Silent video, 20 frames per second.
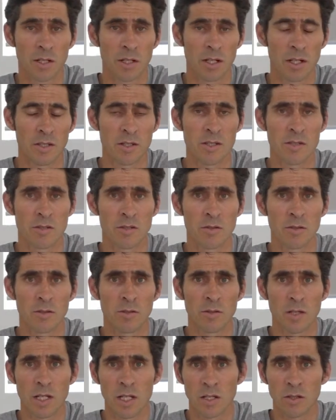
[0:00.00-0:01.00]
And this
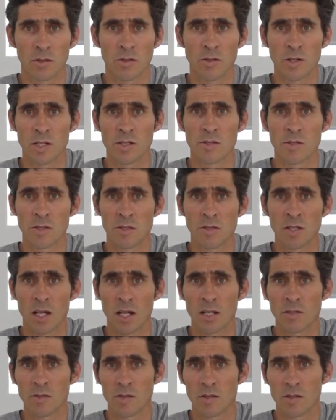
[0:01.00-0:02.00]
will increase the
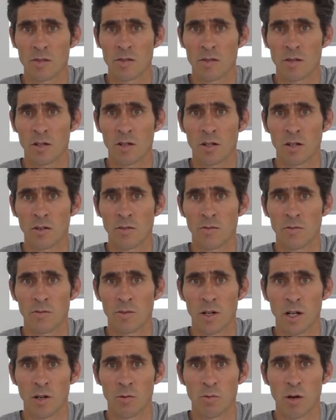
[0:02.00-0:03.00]
chances of
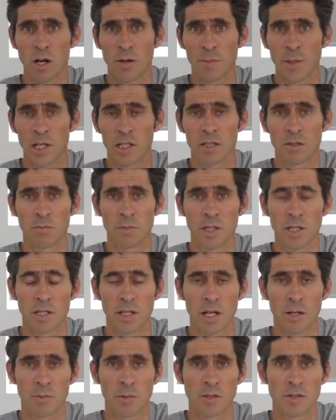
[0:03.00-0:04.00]
a winemaker being
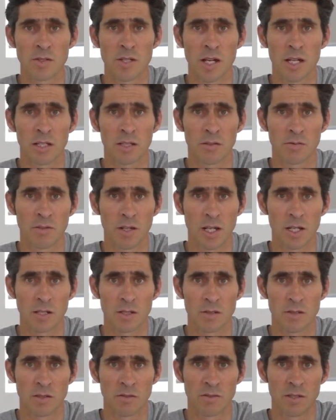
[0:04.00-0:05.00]
able to take
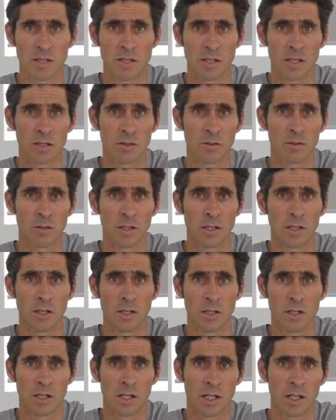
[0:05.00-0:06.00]
advantage of a deal.
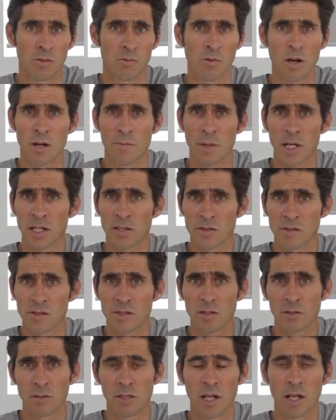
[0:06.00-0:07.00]
Winemakers
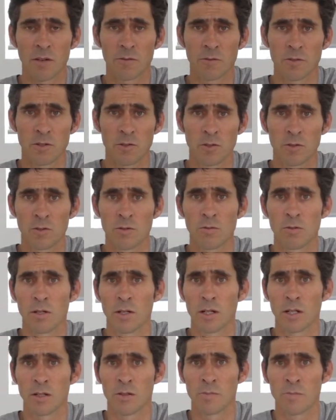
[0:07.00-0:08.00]
still have
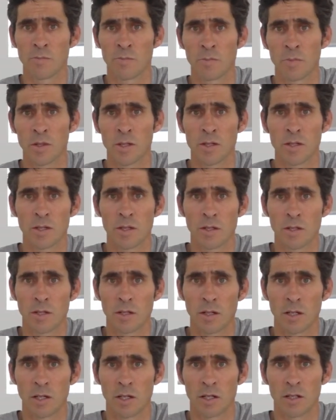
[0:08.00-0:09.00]
to
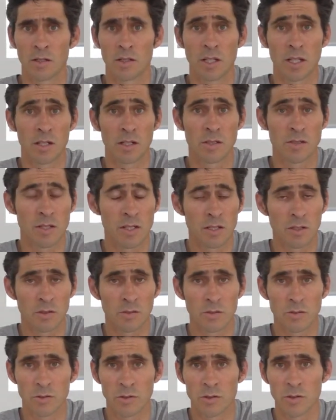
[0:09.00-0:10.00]
get a deal
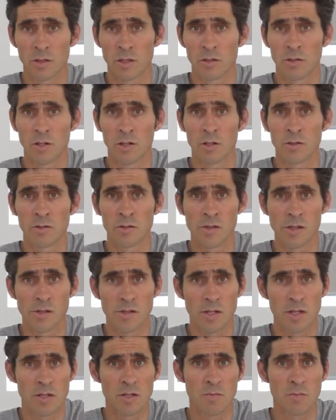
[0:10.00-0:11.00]
through their own
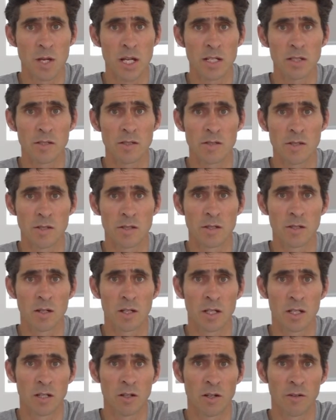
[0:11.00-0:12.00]
decision makers,
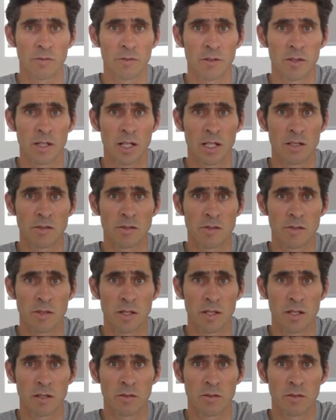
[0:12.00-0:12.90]
and often that's